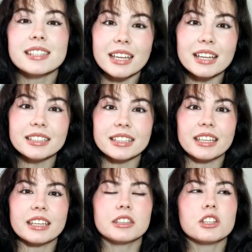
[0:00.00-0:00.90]

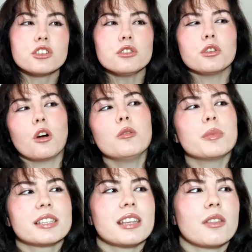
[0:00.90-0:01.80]
Secondly, did you know
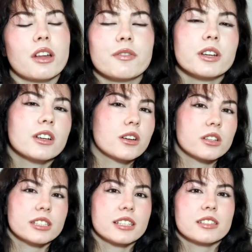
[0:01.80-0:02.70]
Miss South Africa
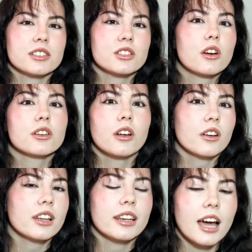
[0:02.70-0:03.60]
contestants are
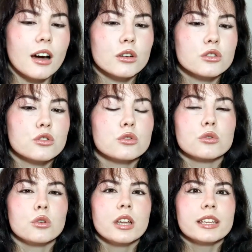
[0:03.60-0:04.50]
not allowed
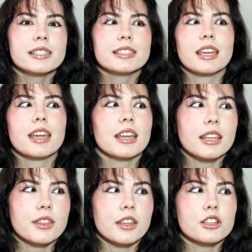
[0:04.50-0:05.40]
to say
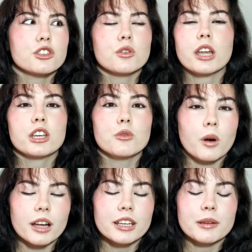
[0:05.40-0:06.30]
anything to
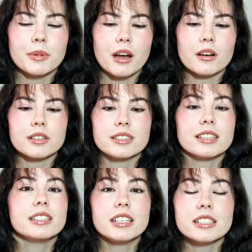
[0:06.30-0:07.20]
anyone about
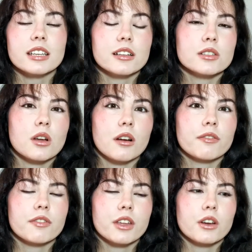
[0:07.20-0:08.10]
the details
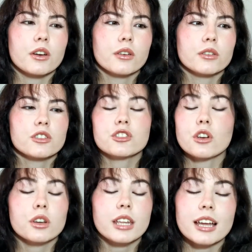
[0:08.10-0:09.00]
of their
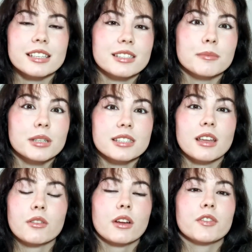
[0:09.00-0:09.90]
journey as a Miss
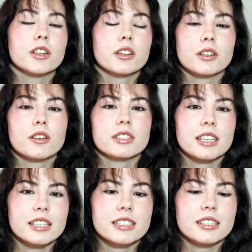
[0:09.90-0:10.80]
South Africa
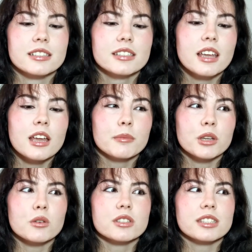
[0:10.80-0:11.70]
contestant?
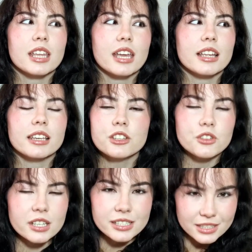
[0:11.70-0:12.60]
Because they
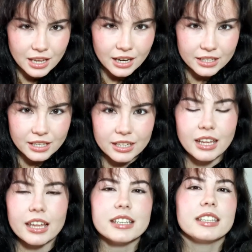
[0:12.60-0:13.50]
literally sign an
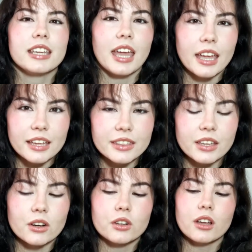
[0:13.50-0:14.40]
NDA.
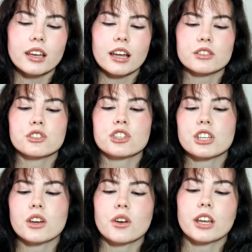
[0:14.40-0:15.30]
They are not allowed to
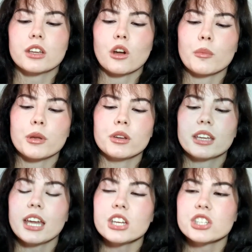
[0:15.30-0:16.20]
share any
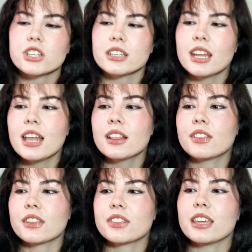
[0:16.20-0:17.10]
communication
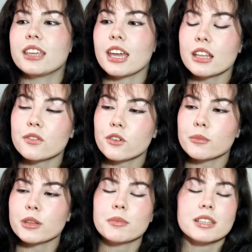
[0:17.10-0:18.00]
that they get
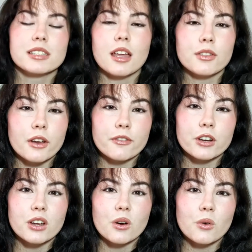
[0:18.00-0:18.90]
from the Miss South
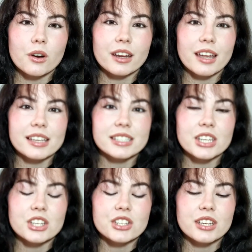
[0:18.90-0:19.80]
Africa
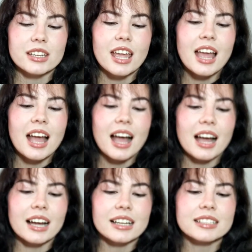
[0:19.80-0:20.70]
organization.
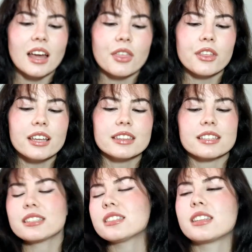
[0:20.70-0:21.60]
And I think
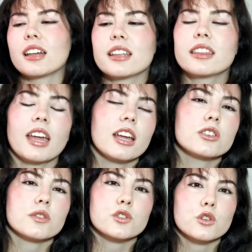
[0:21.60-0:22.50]
this is done in the
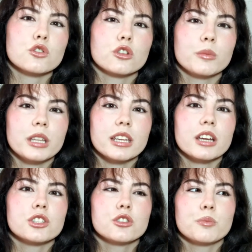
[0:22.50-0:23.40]
age of social
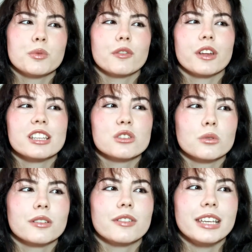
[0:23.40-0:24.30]
media to prevent
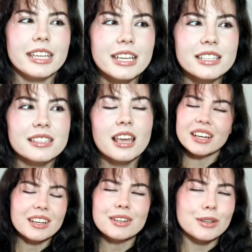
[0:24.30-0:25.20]
sort of leaks. I
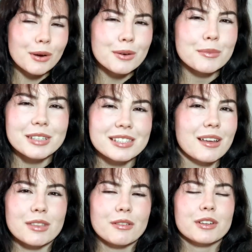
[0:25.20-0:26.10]
didn't know Miss
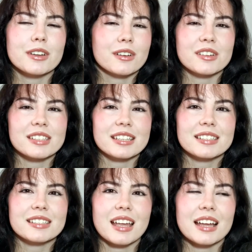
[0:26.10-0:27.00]
South Africa
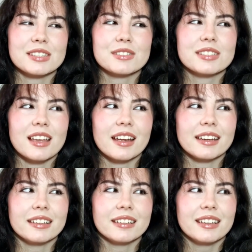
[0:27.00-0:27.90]
contestant had to
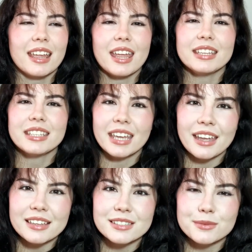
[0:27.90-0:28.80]
sign
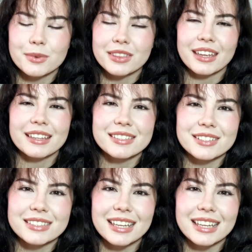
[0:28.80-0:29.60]
NDAs when they entered.